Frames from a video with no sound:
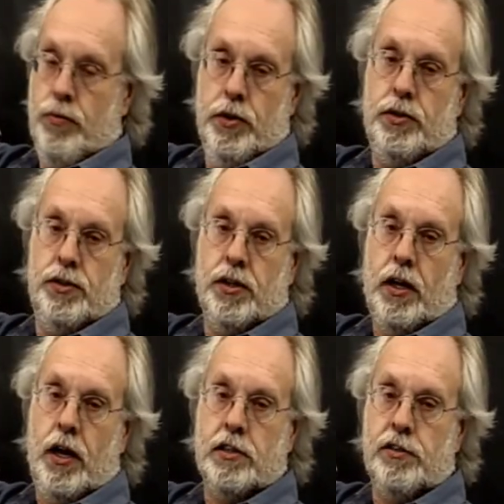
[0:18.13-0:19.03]
root, the
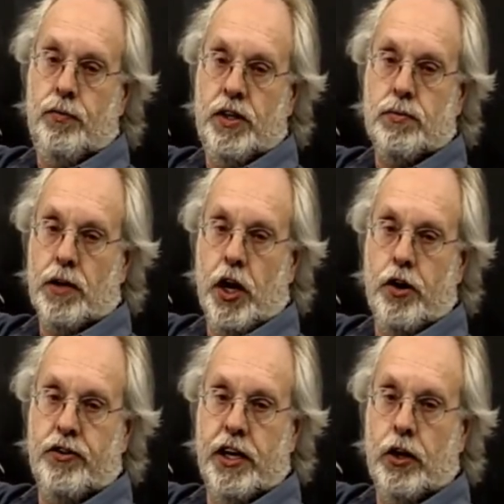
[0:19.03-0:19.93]
cost of which we're
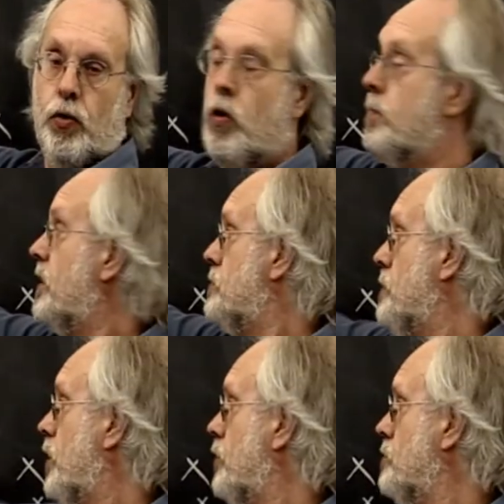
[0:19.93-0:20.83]
going to ignore because
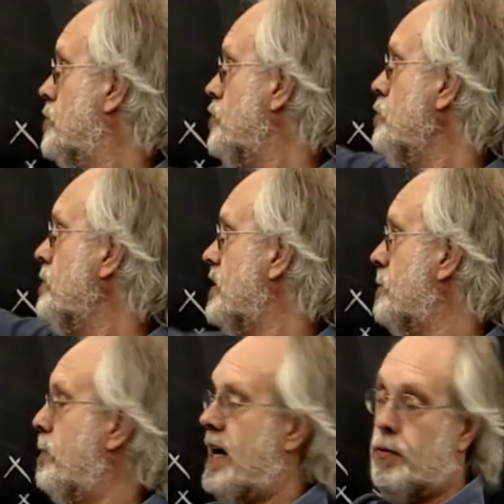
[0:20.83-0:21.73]
we're going to assume that
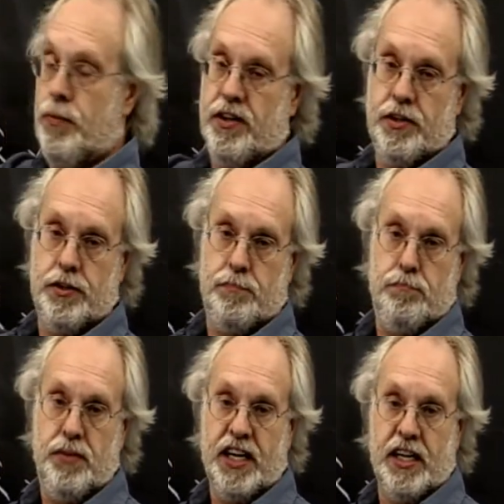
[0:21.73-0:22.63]
the bandwidth is
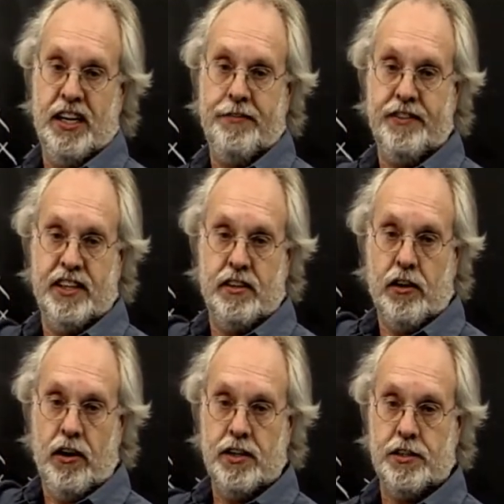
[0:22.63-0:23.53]
big enough that the
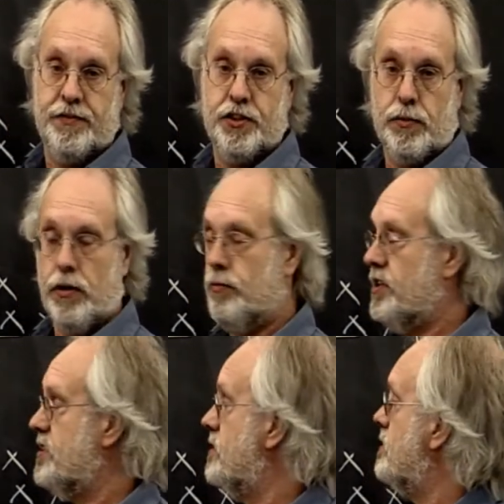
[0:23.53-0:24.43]
cost of the square
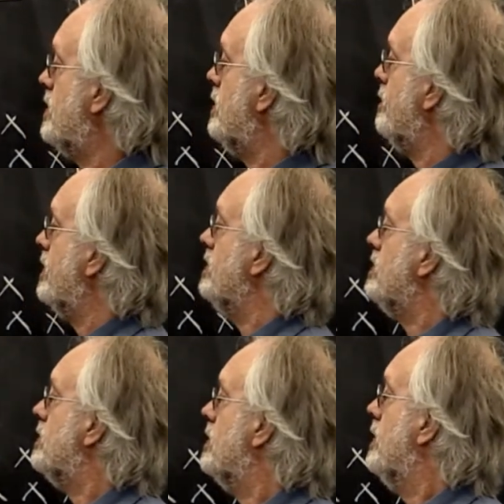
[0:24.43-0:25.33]
root isn't significant.